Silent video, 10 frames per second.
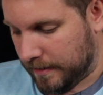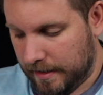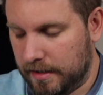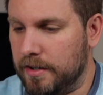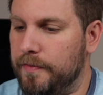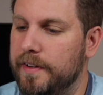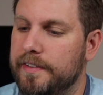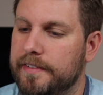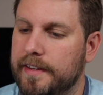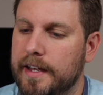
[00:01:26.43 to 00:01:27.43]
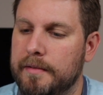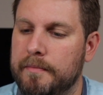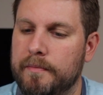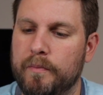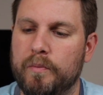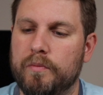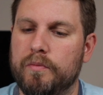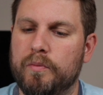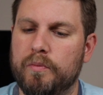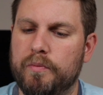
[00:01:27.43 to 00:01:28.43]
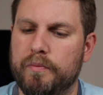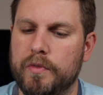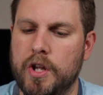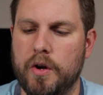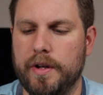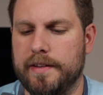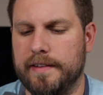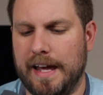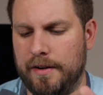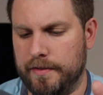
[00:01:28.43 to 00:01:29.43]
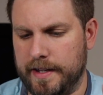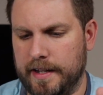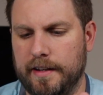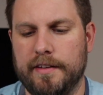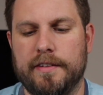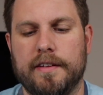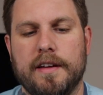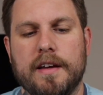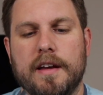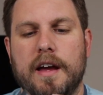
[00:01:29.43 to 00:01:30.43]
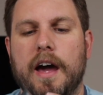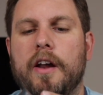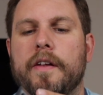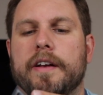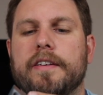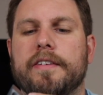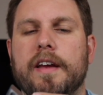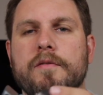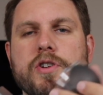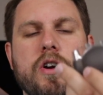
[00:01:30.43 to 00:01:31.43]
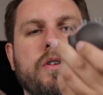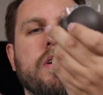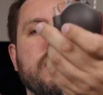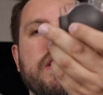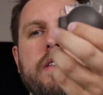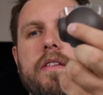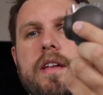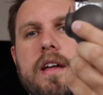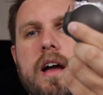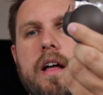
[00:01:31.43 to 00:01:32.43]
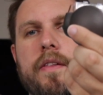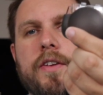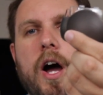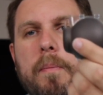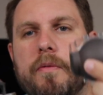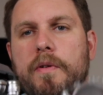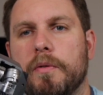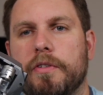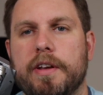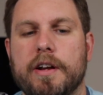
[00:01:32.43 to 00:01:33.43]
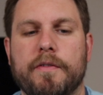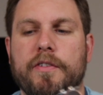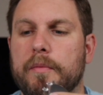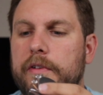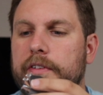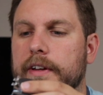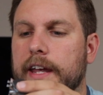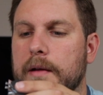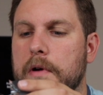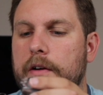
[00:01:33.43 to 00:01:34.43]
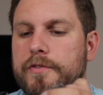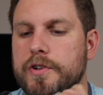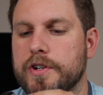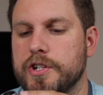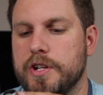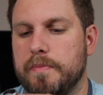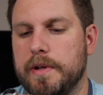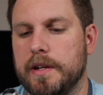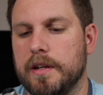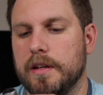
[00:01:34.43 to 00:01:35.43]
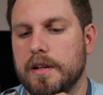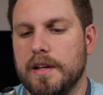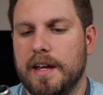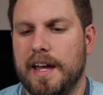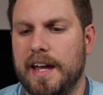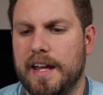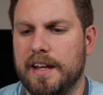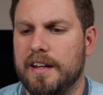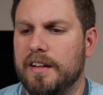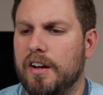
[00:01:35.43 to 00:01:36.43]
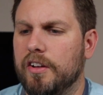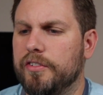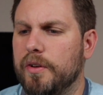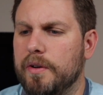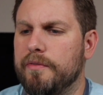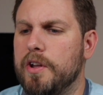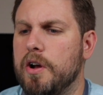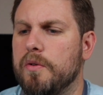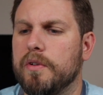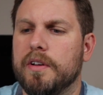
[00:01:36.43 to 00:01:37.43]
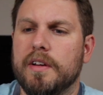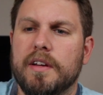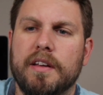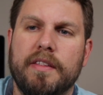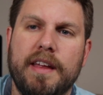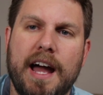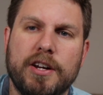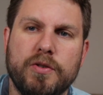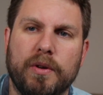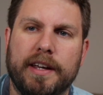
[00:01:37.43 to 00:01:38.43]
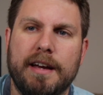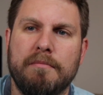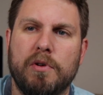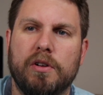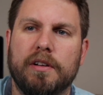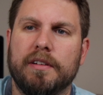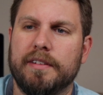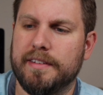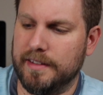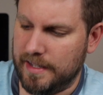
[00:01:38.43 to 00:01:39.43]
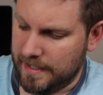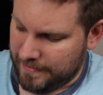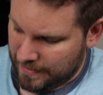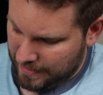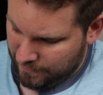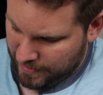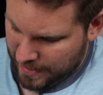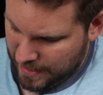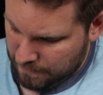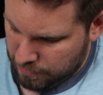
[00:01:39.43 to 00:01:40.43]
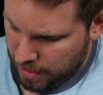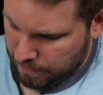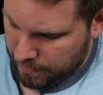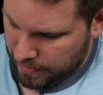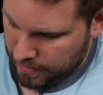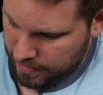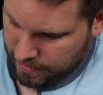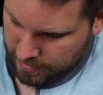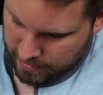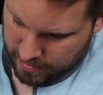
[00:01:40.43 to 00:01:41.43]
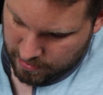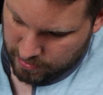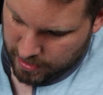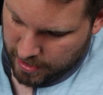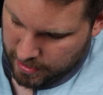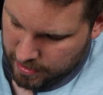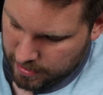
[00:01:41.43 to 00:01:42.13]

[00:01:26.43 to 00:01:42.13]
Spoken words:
I don't know if it's the same. No, I don't think it is. I don't think it's the same drone. The top of it was here for some reason. It came off during shipping. And also of note, the actual gimbal isn't even in properly. Oh god.